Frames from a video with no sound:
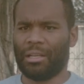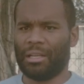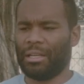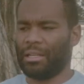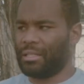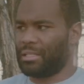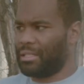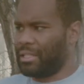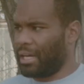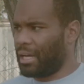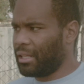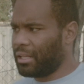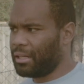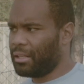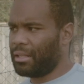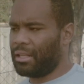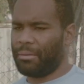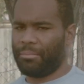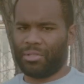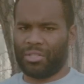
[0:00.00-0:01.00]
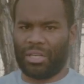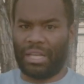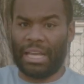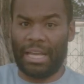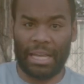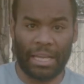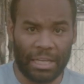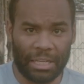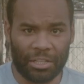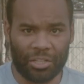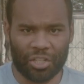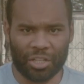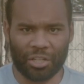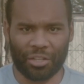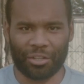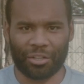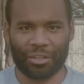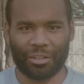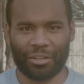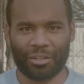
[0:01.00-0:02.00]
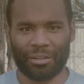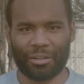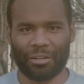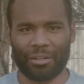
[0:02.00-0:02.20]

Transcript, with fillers: is telling them to hate each other.